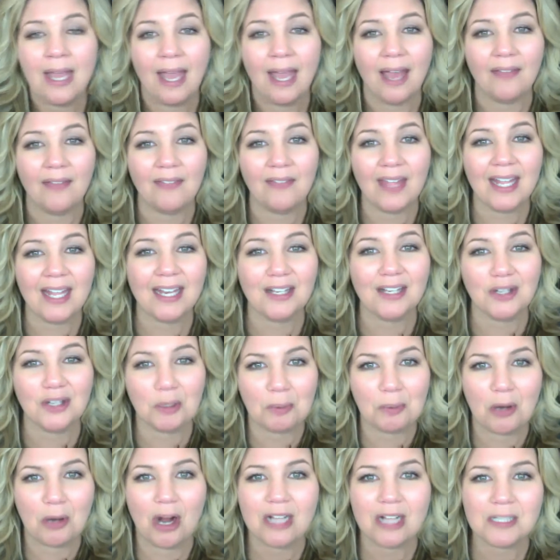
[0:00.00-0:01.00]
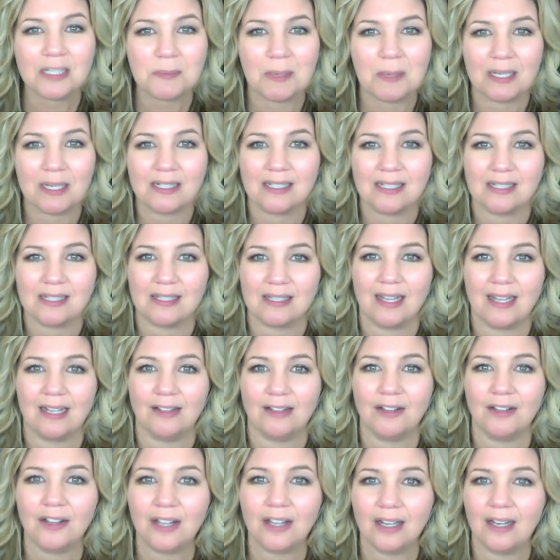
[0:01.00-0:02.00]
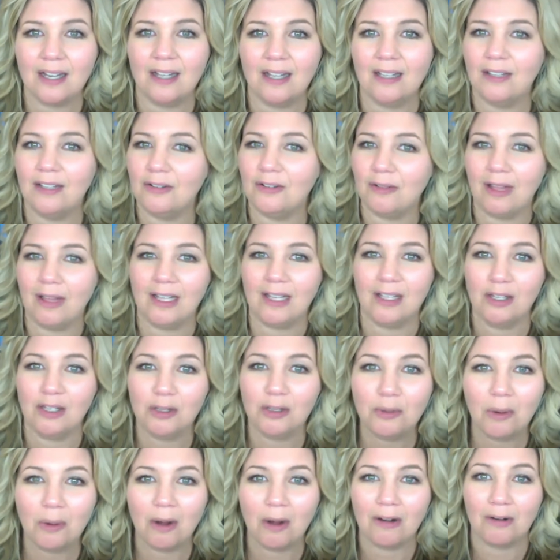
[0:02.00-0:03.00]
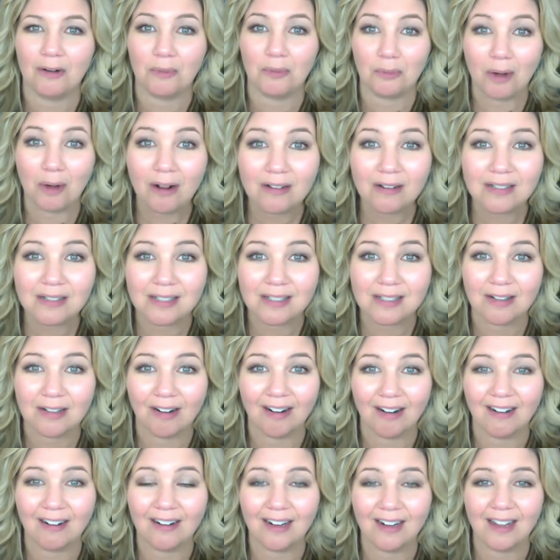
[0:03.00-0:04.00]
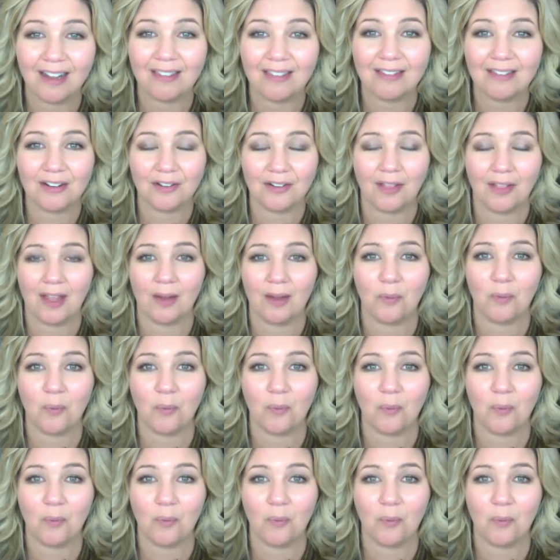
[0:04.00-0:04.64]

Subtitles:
And then your prospect is like looking at you like you are a rock star, and they're like,